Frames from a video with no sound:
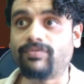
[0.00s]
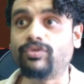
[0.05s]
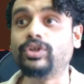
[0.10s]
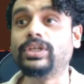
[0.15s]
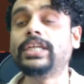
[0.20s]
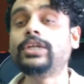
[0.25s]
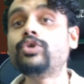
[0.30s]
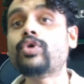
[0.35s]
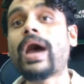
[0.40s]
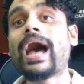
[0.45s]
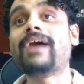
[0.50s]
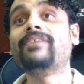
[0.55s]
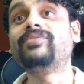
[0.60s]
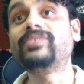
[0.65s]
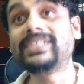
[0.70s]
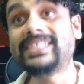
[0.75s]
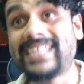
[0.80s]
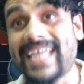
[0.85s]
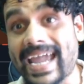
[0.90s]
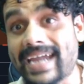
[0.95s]
You need to have
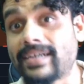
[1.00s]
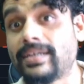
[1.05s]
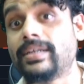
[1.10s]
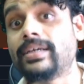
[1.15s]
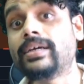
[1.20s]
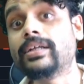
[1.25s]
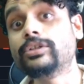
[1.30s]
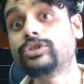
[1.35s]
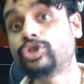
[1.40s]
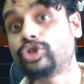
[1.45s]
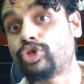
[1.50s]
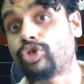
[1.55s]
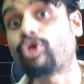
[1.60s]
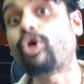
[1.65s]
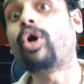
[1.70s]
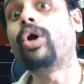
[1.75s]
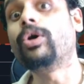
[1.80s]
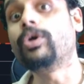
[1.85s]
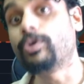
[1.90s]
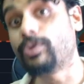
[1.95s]
technical
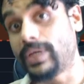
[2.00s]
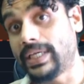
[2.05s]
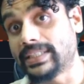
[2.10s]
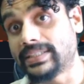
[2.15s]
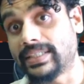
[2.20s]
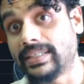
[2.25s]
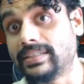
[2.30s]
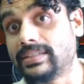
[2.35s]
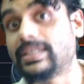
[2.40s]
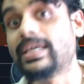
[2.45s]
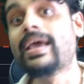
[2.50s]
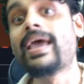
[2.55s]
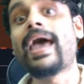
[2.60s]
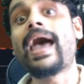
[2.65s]
strong reasons,